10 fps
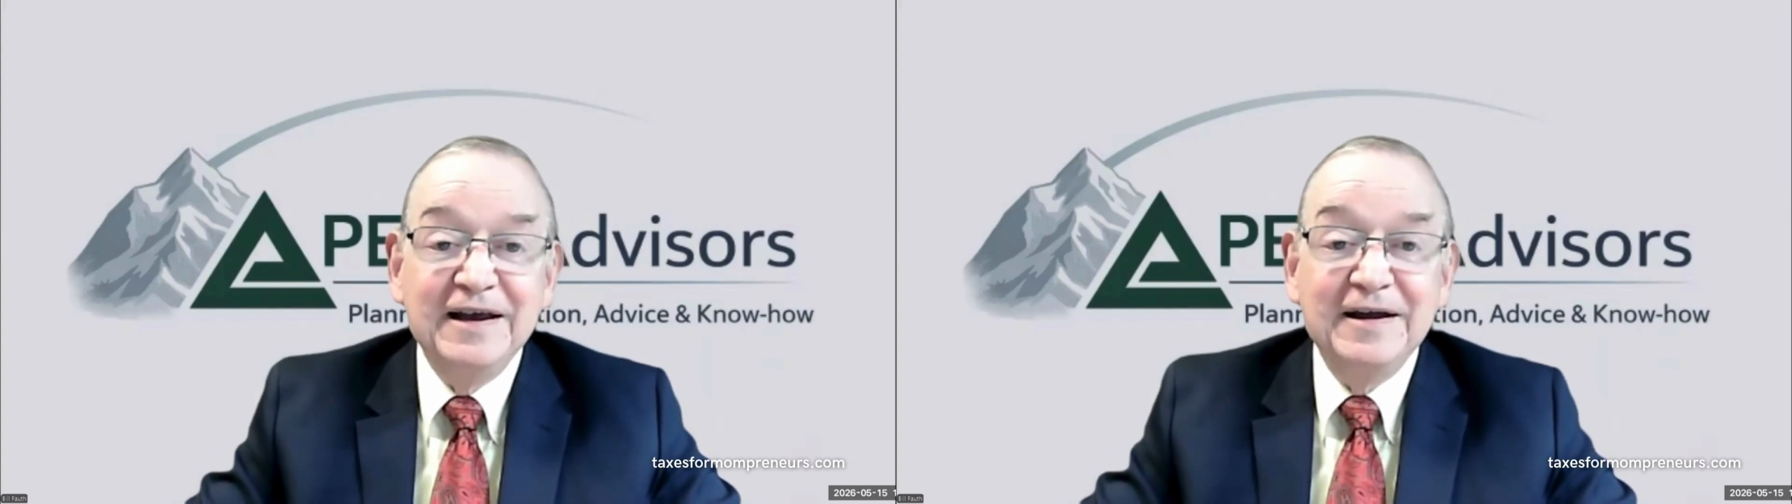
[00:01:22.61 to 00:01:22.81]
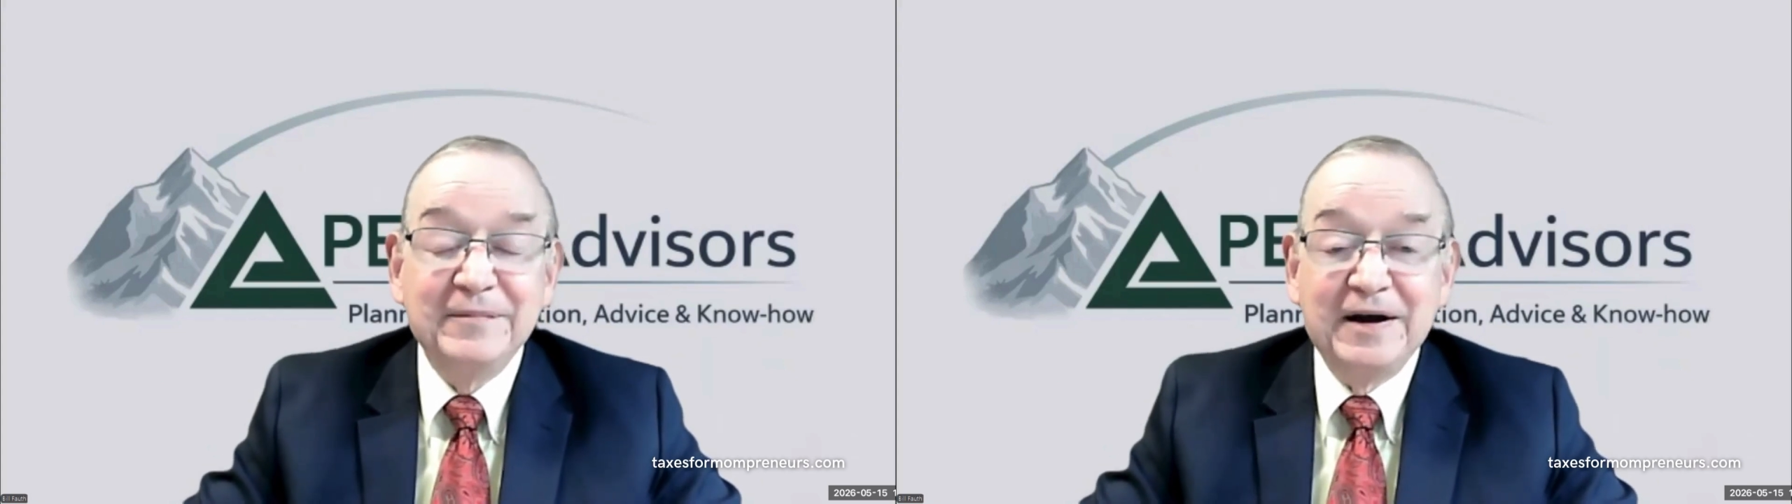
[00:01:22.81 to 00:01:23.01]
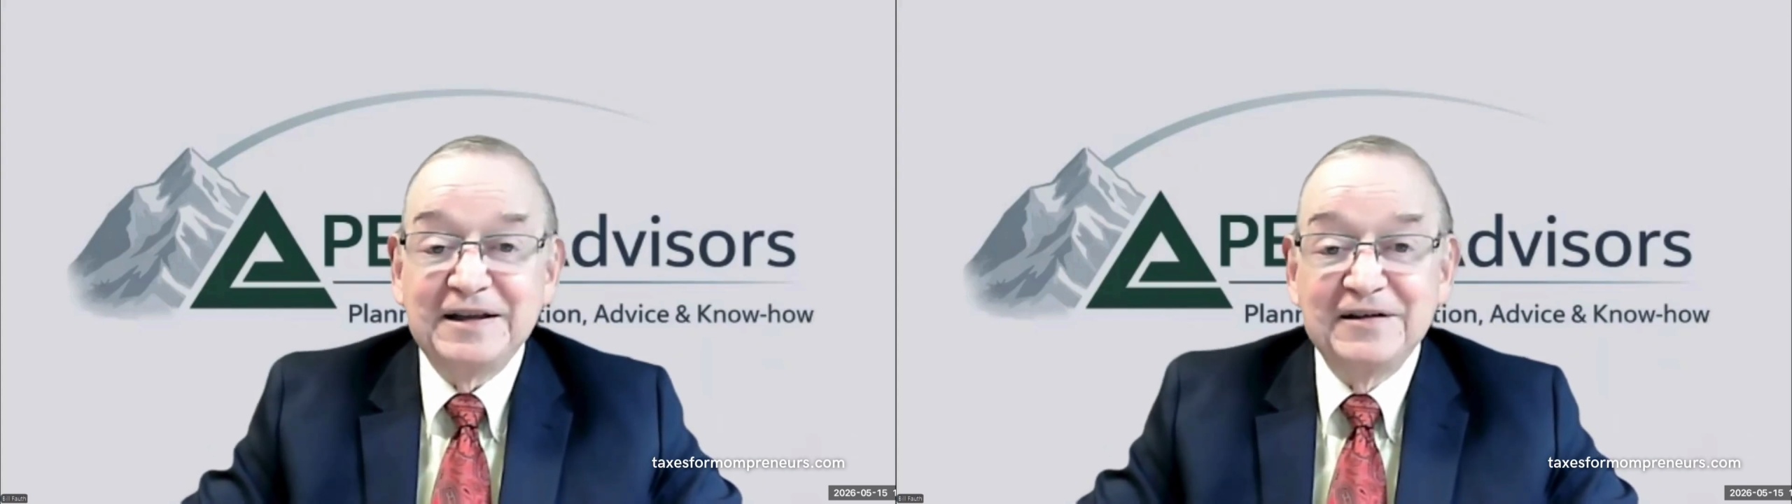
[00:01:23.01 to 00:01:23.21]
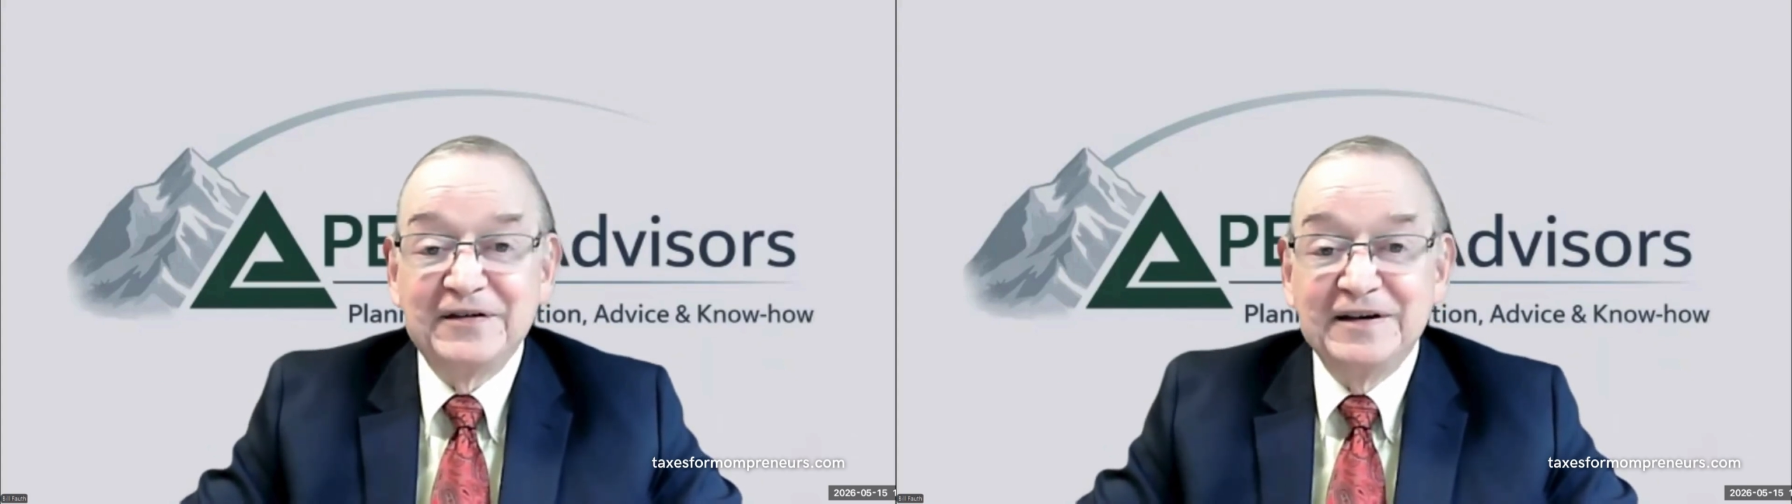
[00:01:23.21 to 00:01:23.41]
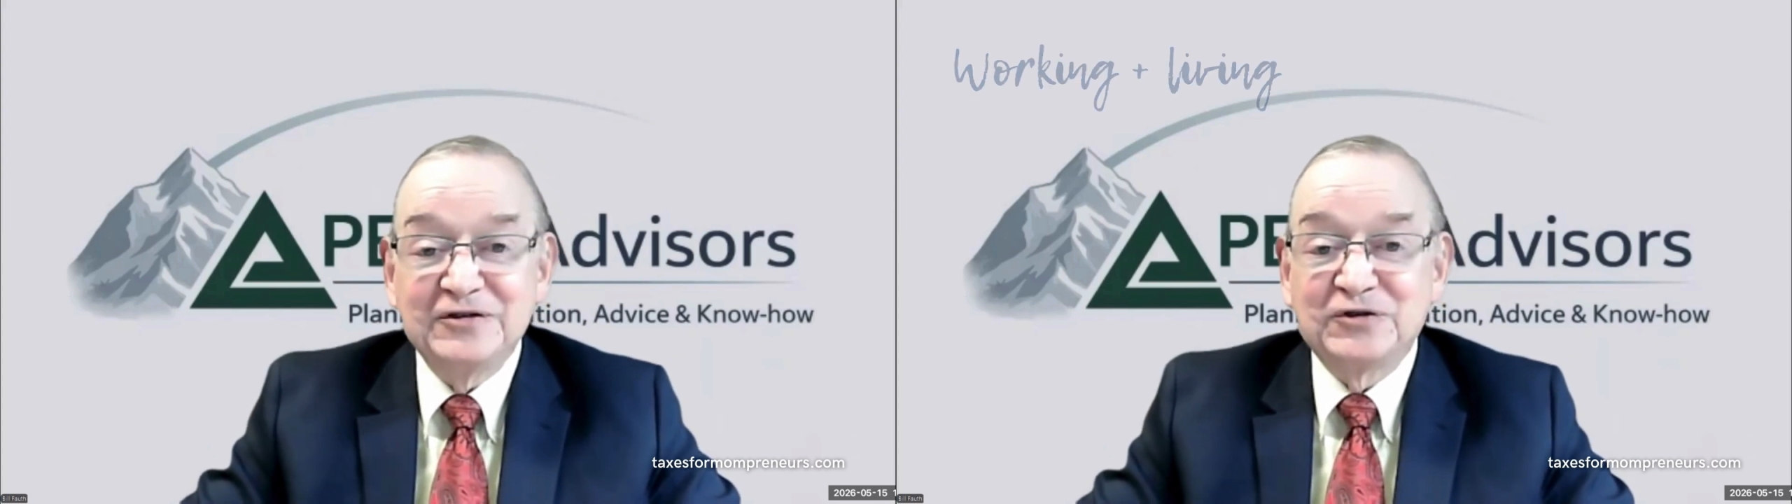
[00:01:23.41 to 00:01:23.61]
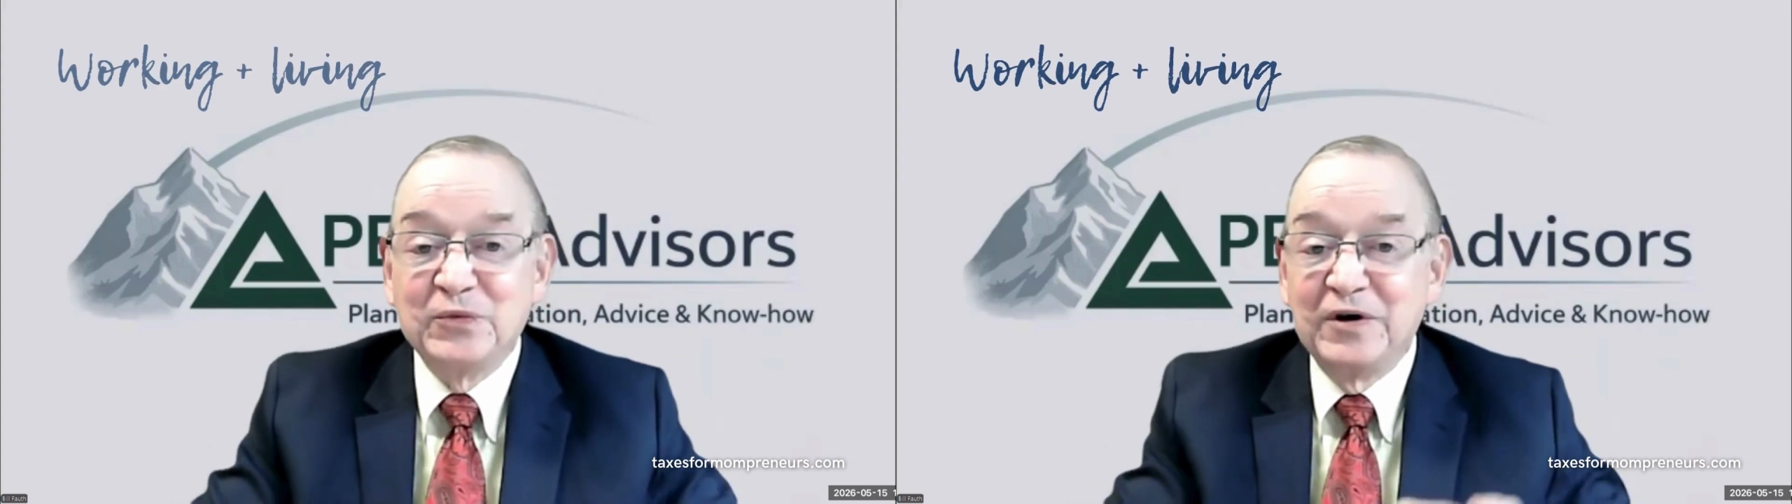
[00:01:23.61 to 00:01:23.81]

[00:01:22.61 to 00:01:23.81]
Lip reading: and by definition,